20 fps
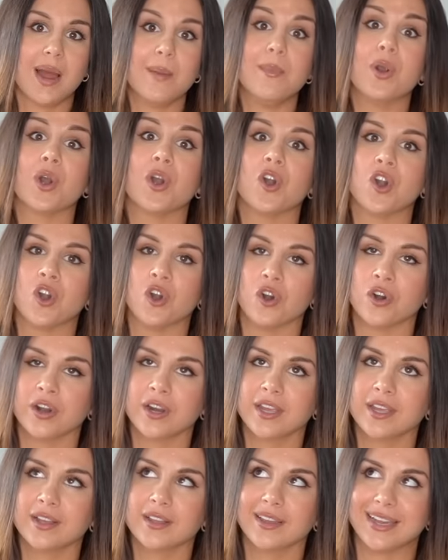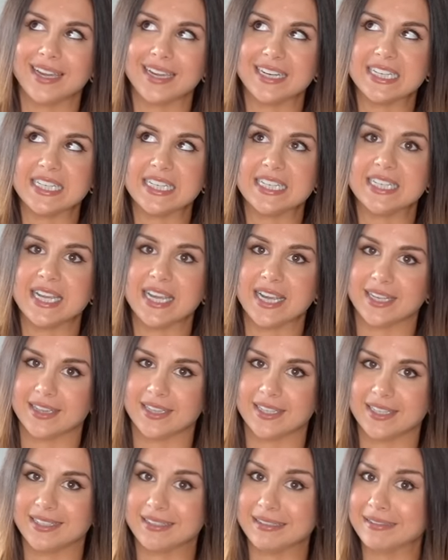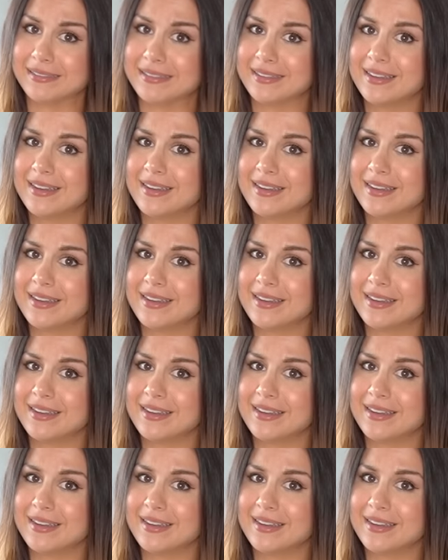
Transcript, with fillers: I'm hurting like daily.